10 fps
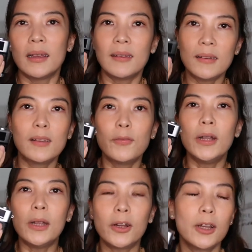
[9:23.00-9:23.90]
since it's
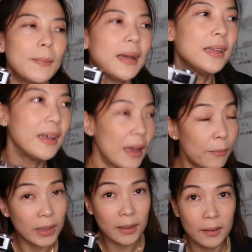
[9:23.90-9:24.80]
fully automatic, I
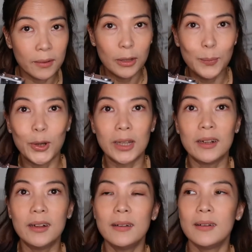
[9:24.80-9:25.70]
wanted a good
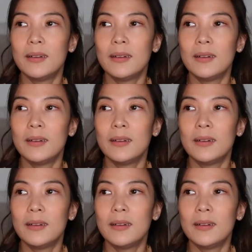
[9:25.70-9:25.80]
model.